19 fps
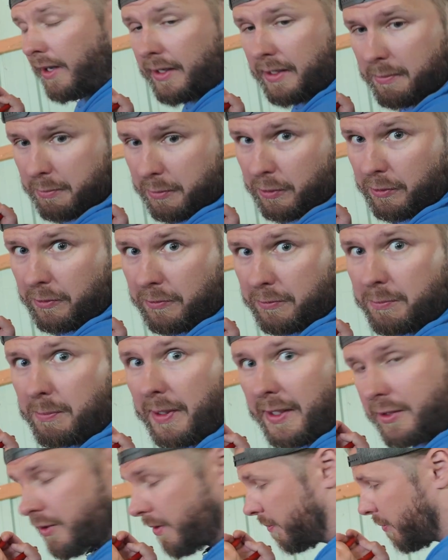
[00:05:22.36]
I had to move
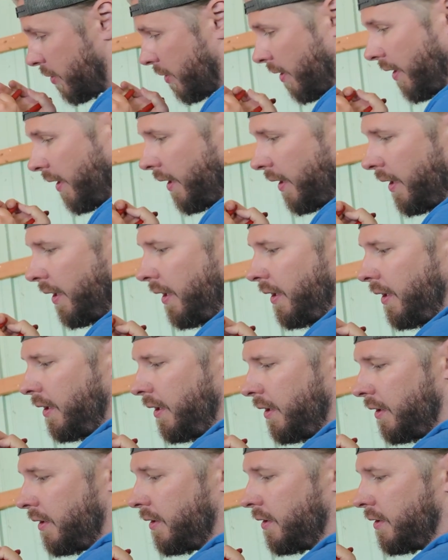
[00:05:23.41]
my drip tray.
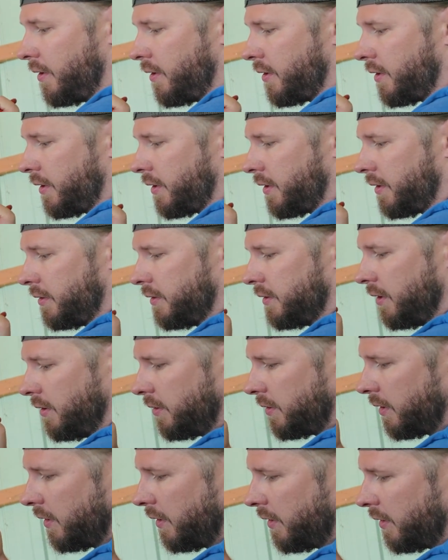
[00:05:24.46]
Just to
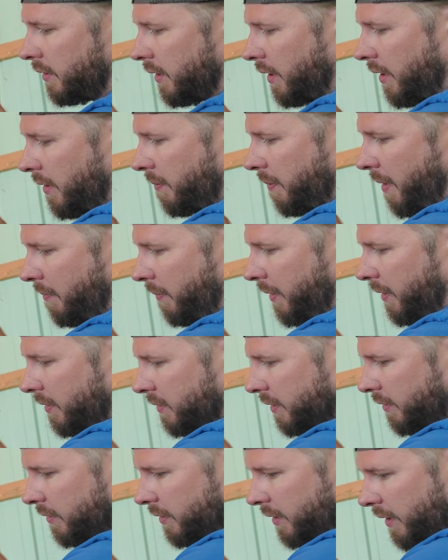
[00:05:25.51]
loosen this up, I'm going to
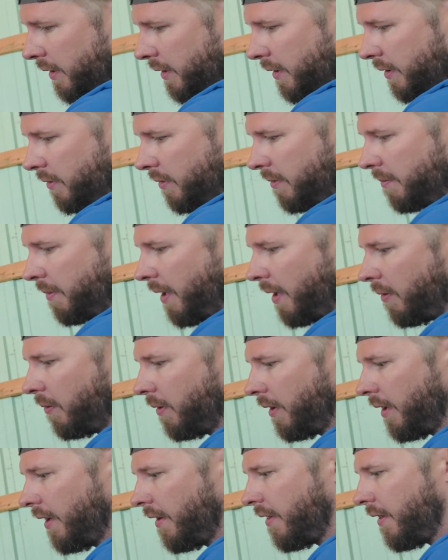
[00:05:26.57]
loosen it to about
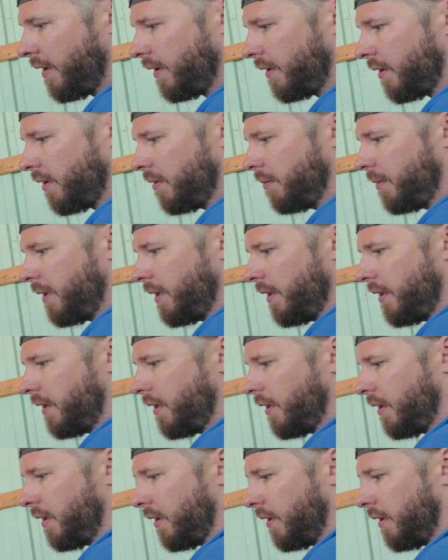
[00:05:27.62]
where I think they'll be.